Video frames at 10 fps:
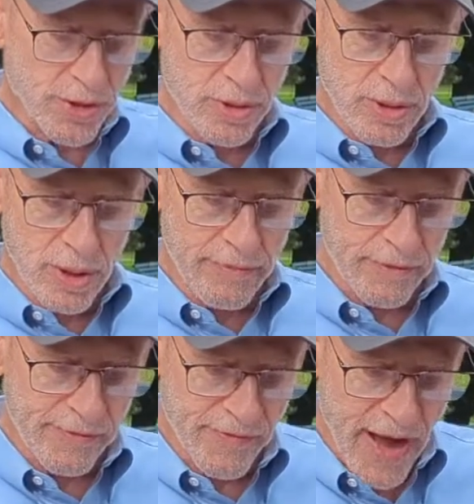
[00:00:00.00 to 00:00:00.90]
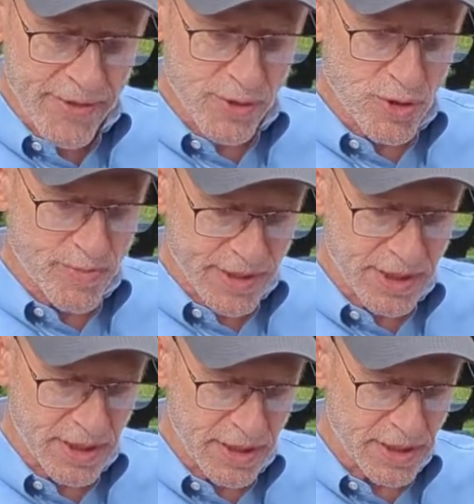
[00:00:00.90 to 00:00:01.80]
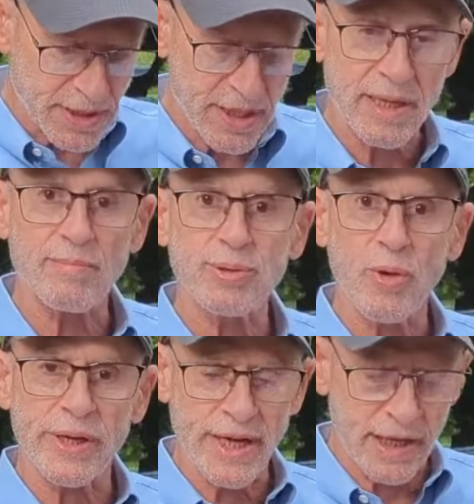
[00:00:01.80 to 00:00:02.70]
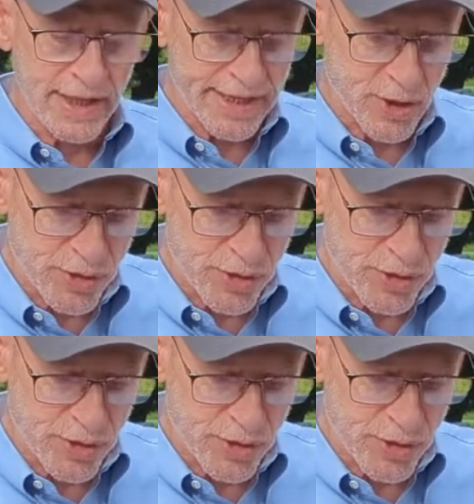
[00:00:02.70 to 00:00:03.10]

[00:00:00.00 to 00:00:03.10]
she worked as a treasurer of her father's business